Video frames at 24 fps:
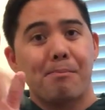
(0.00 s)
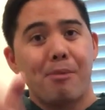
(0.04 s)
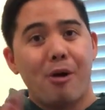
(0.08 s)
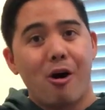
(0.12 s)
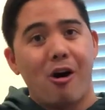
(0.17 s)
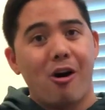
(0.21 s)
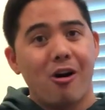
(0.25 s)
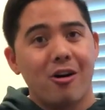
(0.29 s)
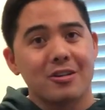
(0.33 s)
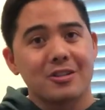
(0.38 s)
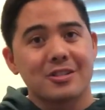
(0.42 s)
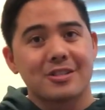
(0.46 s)

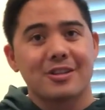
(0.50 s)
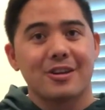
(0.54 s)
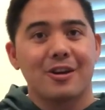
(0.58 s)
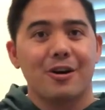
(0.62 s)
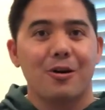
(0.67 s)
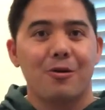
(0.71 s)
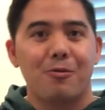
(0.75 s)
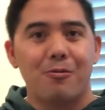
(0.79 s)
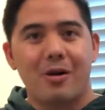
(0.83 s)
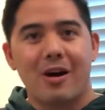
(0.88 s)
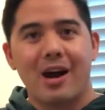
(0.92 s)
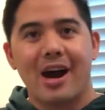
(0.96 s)

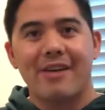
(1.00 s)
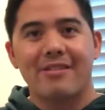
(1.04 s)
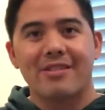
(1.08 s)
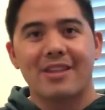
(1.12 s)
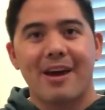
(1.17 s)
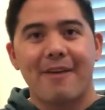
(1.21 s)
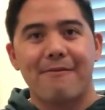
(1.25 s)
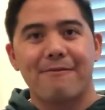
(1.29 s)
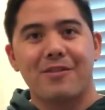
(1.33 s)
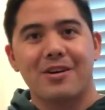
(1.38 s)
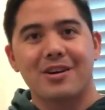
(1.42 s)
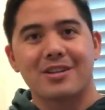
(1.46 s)
also while having
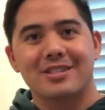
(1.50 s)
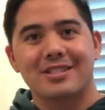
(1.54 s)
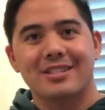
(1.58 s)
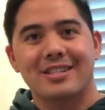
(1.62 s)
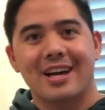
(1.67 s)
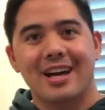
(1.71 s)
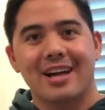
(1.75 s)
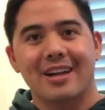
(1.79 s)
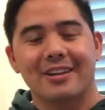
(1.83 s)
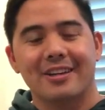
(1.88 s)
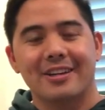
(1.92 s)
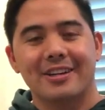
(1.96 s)
that
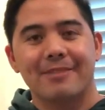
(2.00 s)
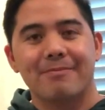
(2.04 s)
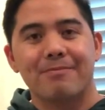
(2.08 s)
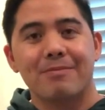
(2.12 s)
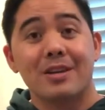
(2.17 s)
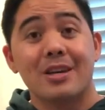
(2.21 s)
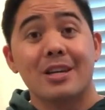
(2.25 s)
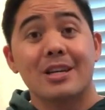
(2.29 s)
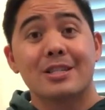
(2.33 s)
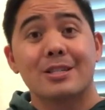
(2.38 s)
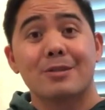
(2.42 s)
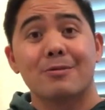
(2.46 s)
functionality.
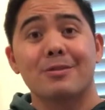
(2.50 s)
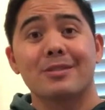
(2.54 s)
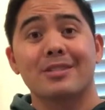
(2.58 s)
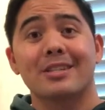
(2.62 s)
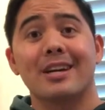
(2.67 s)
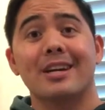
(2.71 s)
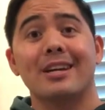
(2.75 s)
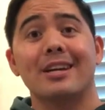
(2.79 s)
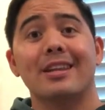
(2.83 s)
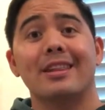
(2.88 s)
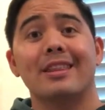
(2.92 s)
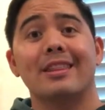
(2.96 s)
So once
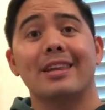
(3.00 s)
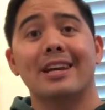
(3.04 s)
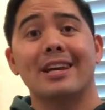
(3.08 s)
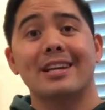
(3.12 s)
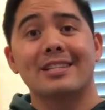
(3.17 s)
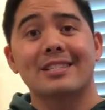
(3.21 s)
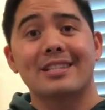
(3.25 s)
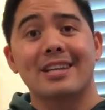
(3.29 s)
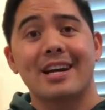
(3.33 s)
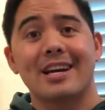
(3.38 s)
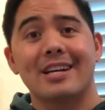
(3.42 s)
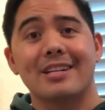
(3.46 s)
again,
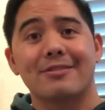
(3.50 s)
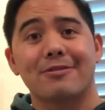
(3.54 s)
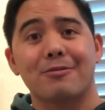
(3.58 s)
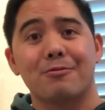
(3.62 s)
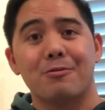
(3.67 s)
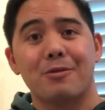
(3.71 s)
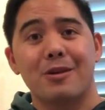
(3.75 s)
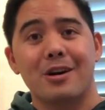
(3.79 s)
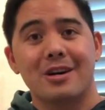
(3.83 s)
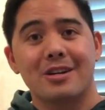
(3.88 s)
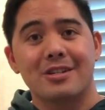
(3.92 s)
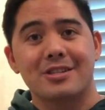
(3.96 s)
thanks guys for
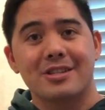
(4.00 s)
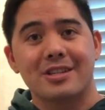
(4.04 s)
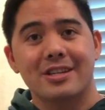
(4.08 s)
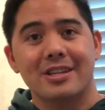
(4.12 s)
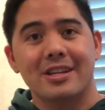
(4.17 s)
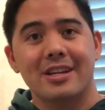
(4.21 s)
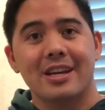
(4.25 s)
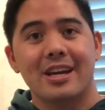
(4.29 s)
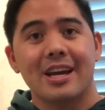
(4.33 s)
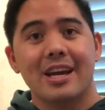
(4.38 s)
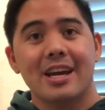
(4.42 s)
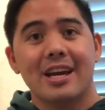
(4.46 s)

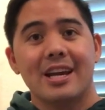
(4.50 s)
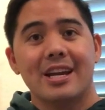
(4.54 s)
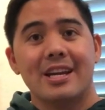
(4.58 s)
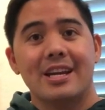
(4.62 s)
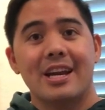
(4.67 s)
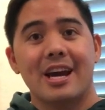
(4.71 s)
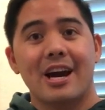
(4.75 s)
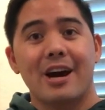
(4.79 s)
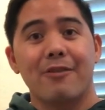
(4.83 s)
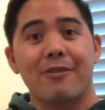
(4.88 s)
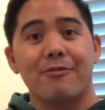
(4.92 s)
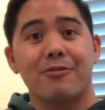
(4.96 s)
watching.
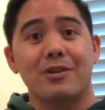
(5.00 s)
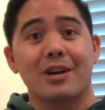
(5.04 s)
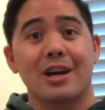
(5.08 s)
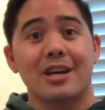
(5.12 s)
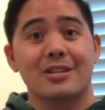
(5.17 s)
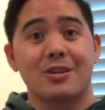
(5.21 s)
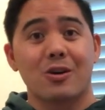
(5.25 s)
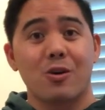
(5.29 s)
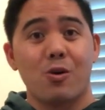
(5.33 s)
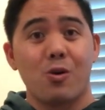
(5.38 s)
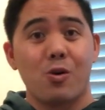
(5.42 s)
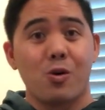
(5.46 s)
Now, if you guys
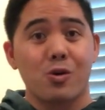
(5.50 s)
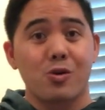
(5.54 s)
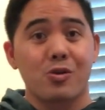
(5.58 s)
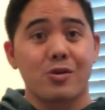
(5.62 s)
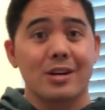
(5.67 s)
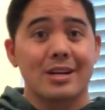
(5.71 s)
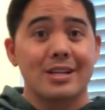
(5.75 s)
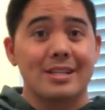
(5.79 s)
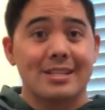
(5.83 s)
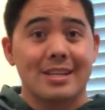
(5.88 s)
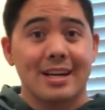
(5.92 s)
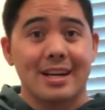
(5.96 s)
are ordering
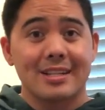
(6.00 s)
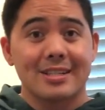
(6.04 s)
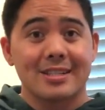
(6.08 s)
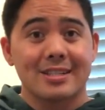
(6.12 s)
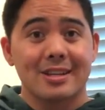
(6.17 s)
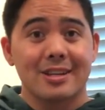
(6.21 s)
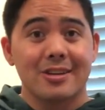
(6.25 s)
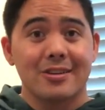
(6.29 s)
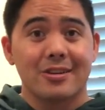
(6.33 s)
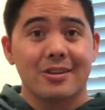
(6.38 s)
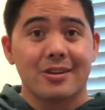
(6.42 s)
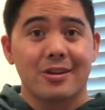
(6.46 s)
a
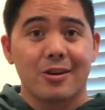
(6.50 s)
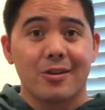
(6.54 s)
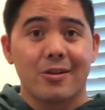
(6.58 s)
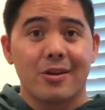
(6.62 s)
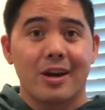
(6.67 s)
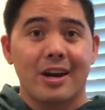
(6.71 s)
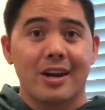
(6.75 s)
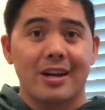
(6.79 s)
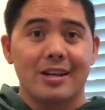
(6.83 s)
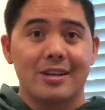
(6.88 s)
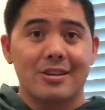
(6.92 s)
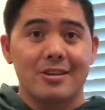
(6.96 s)
Tesla, you can go
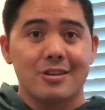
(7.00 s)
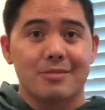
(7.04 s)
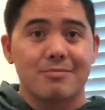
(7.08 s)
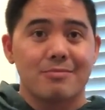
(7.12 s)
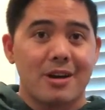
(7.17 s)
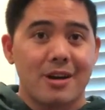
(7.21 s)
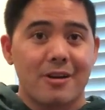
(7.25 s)
ahead and use my